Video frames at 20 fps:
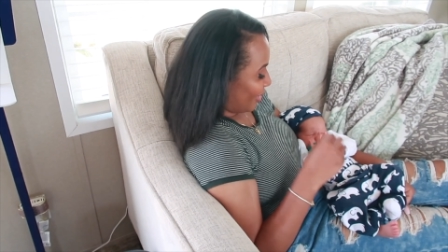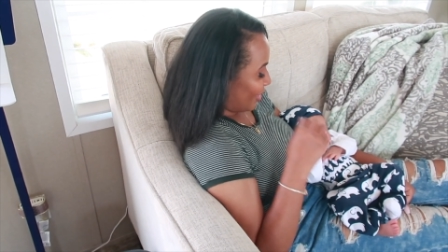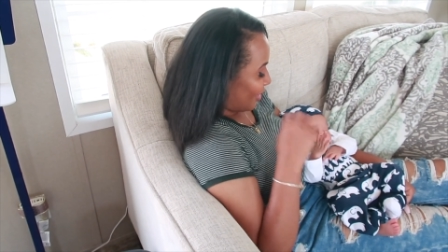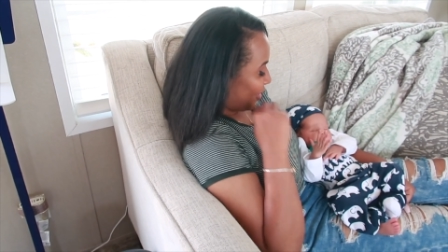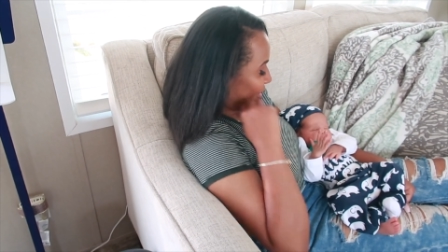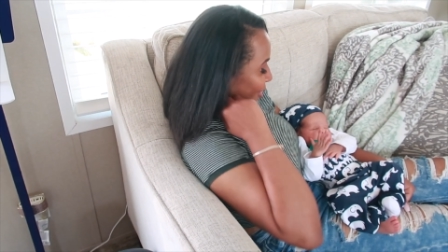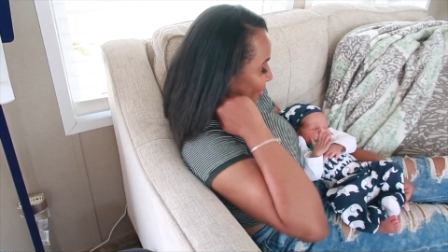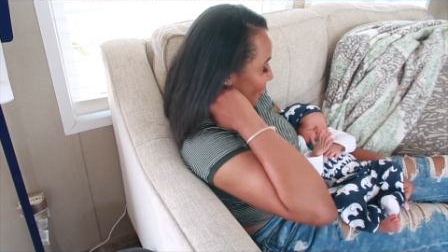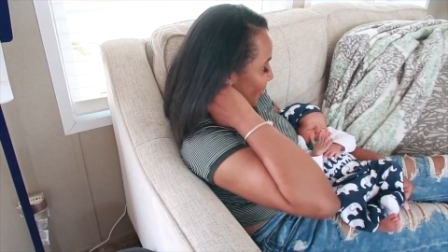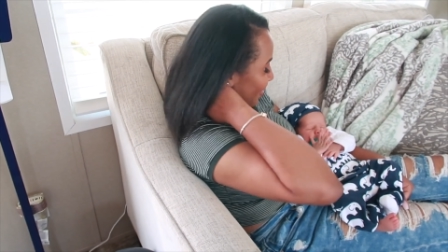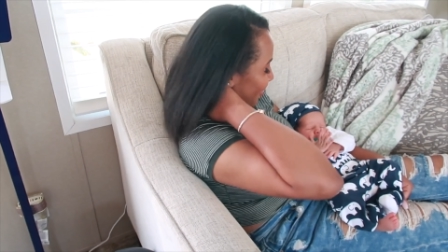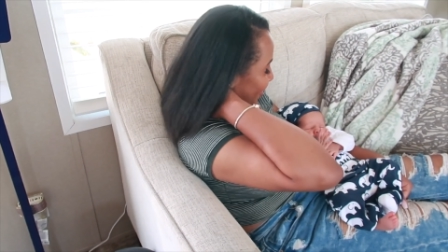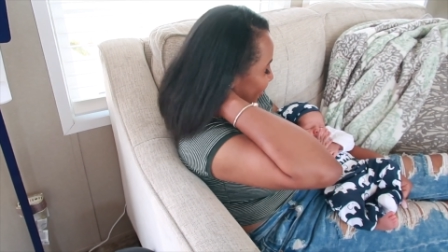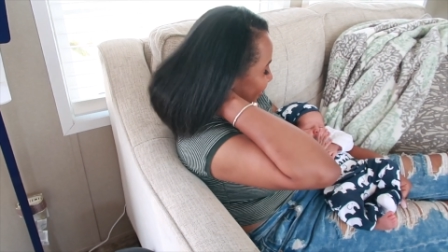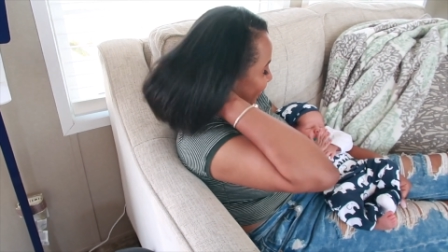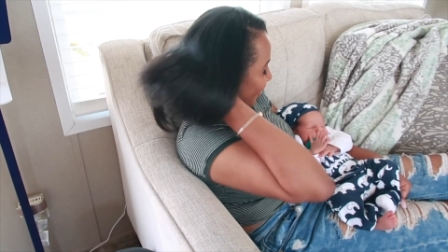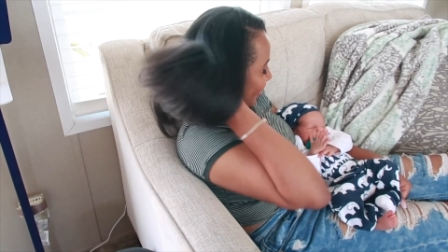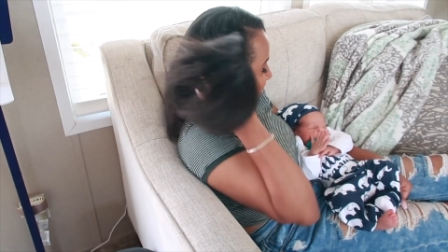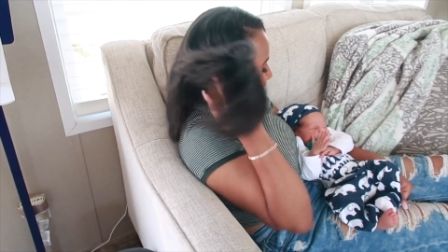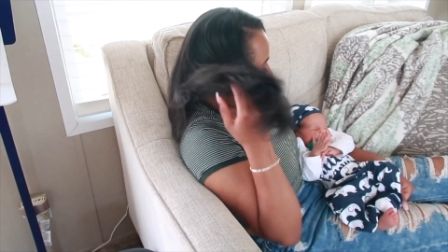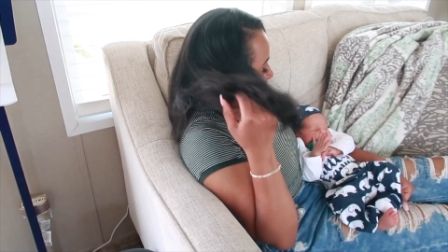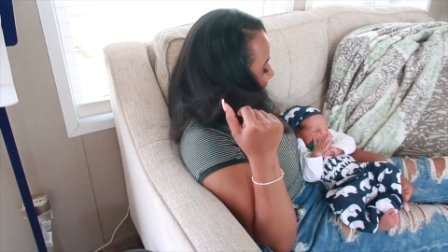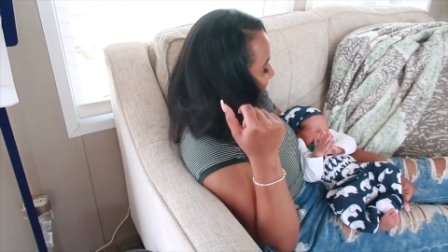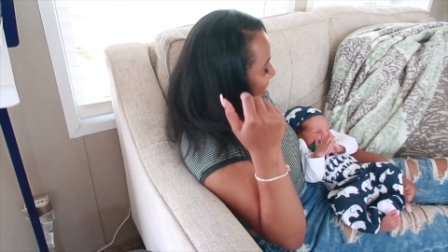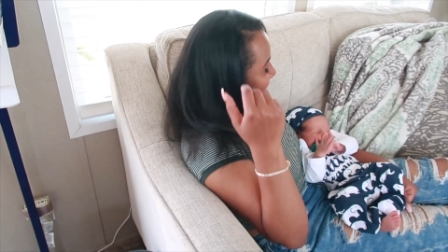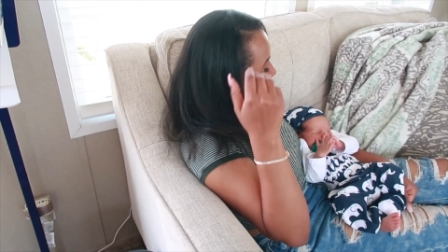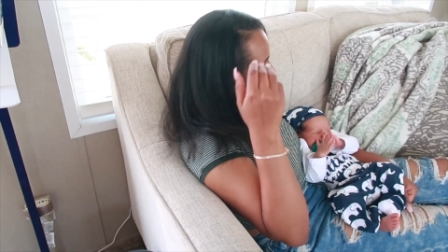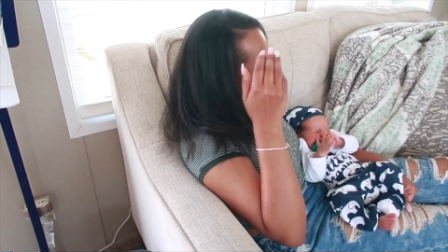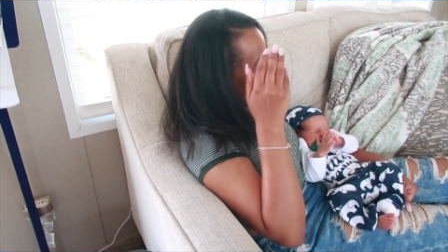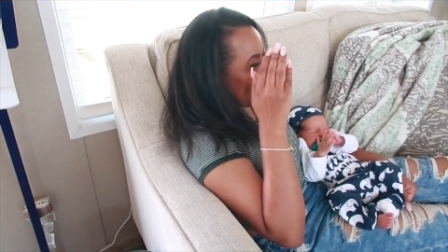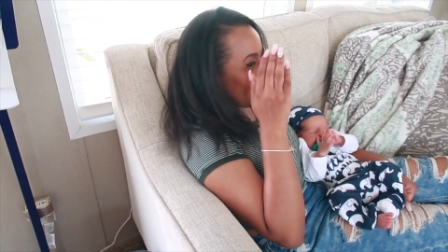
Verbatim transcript: Makeup looking good.